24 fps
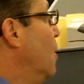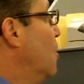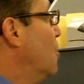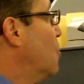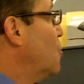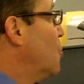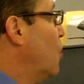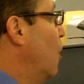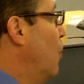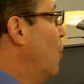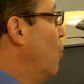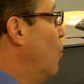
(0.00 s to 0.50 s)

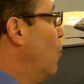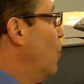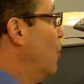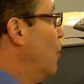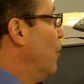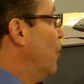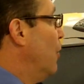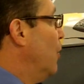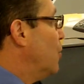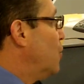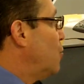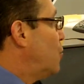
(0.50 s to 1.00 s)
somewhere
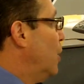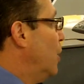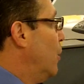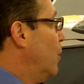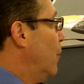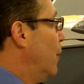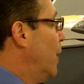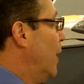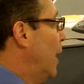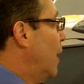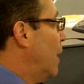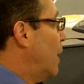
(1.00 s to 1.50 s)
in this
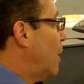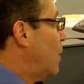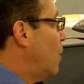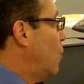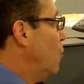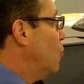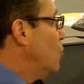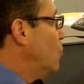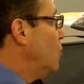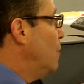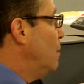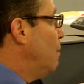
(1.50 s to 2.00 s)
area on a
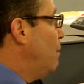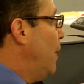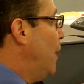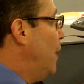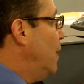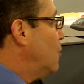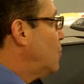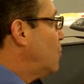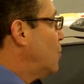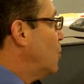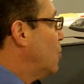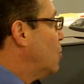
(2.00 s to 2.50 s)
closing
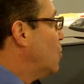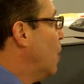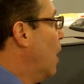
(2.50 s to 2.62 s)
basis.